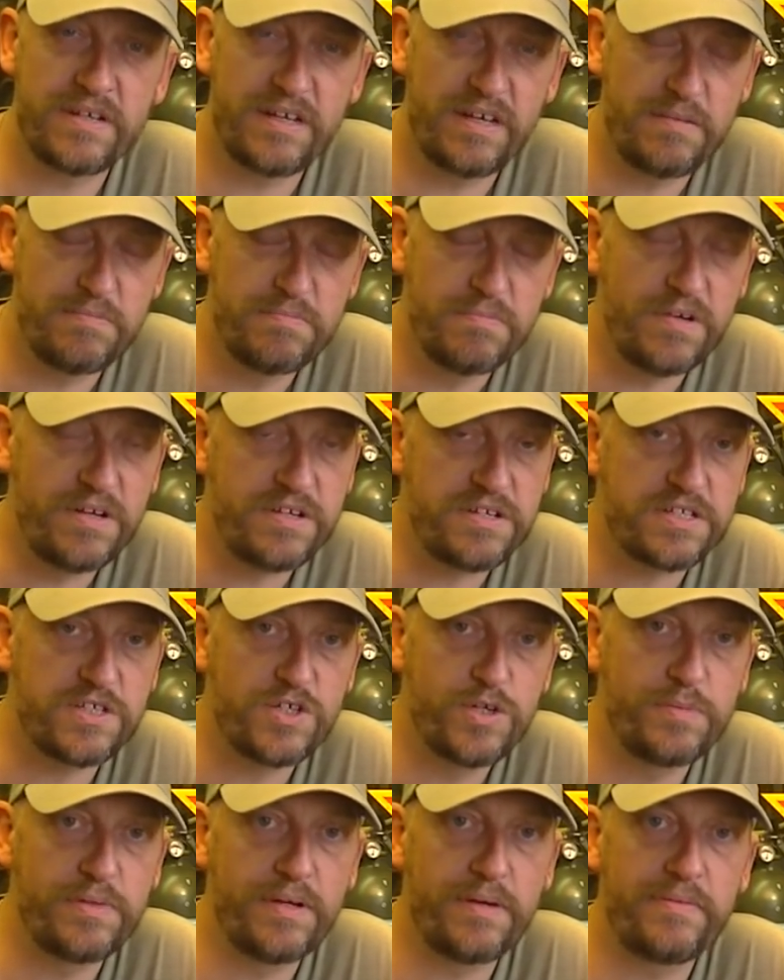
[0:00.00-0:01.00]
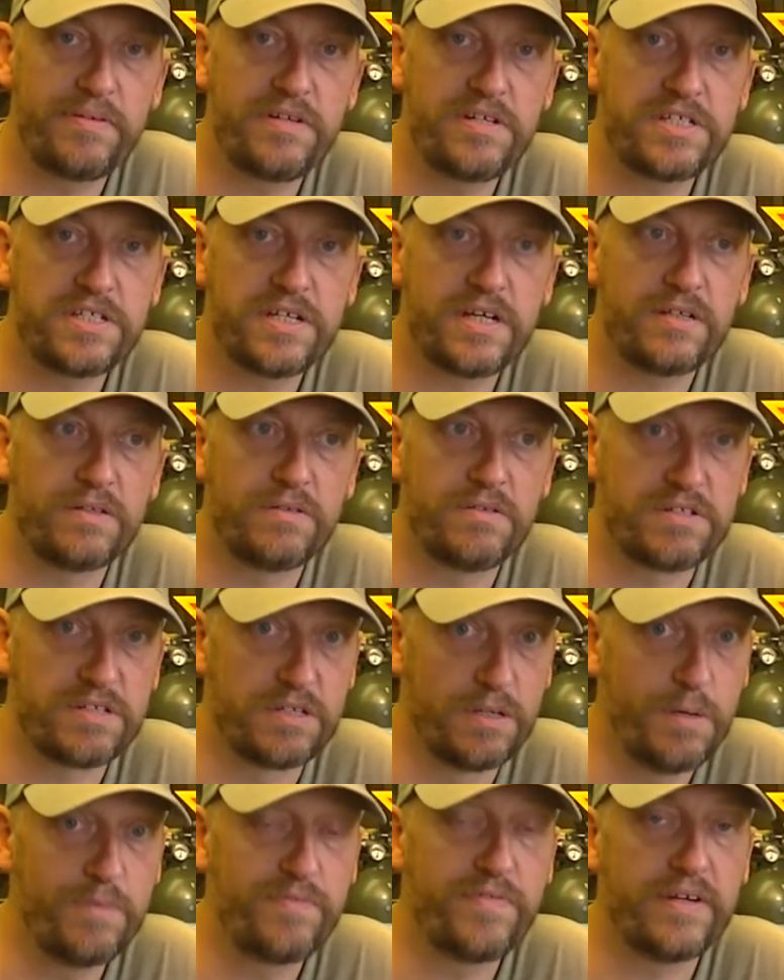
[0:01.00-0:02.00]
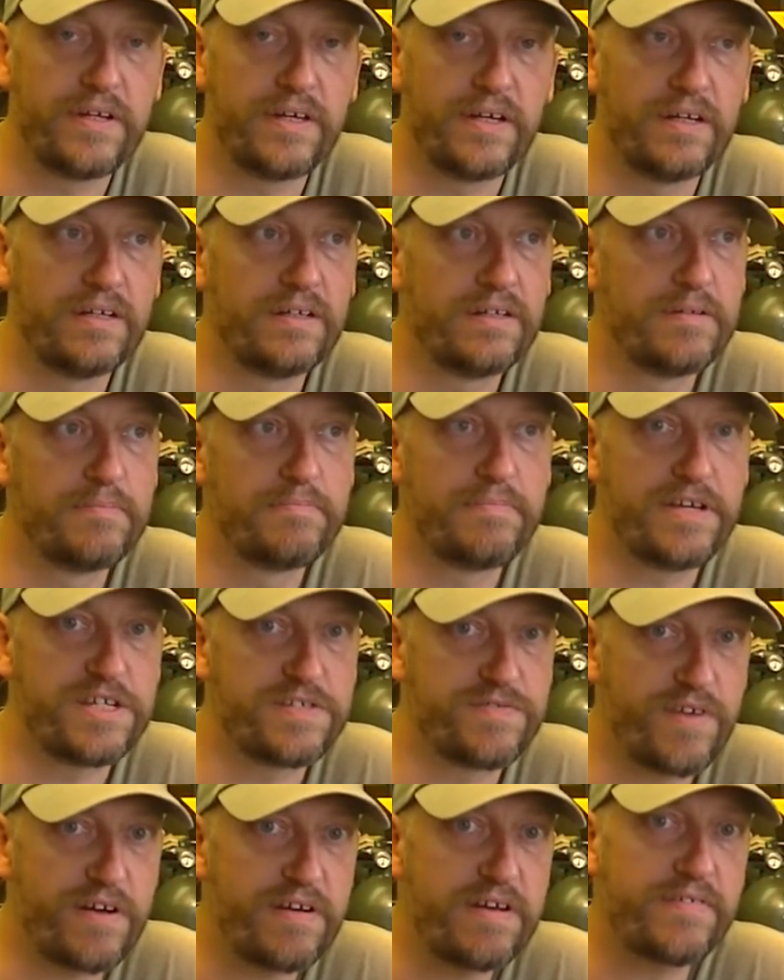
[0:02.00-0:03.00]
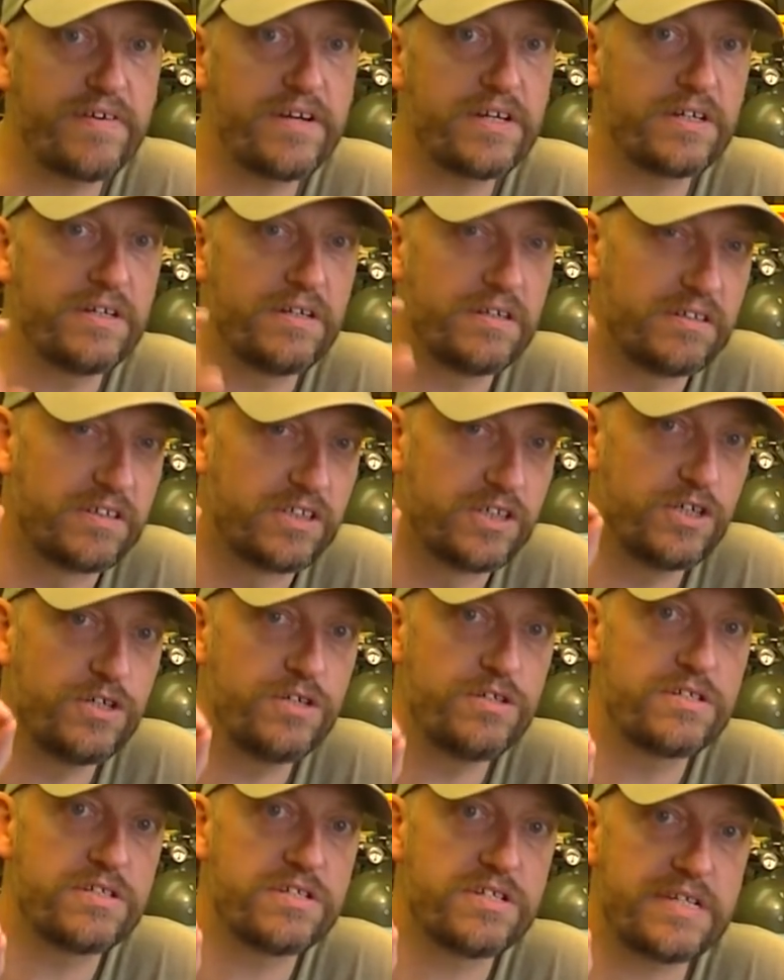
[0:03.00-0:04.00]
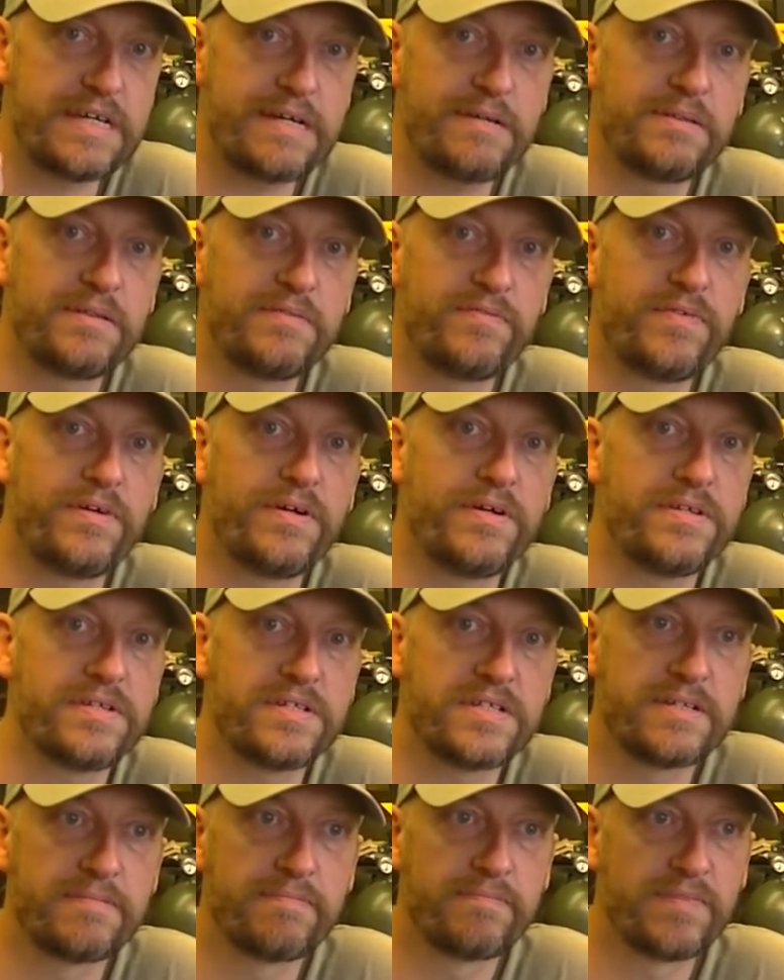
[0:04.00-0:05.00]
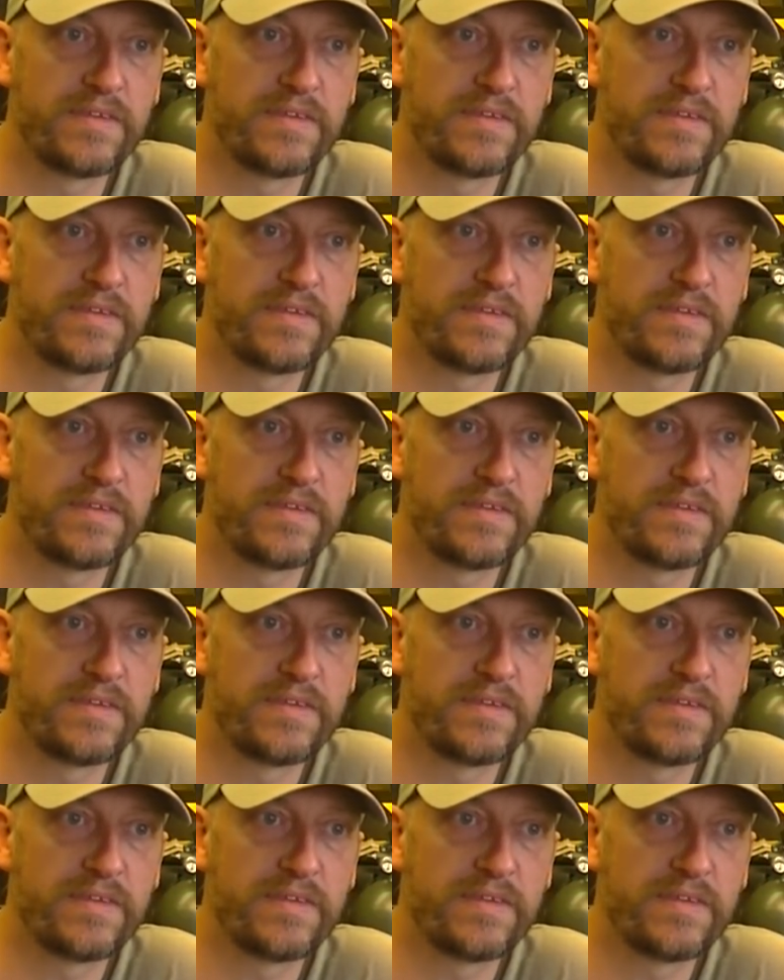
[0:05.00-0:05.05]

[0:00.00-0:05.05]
It might still be off on this channel. It's an old video, but it's very, very good. Good sound advice.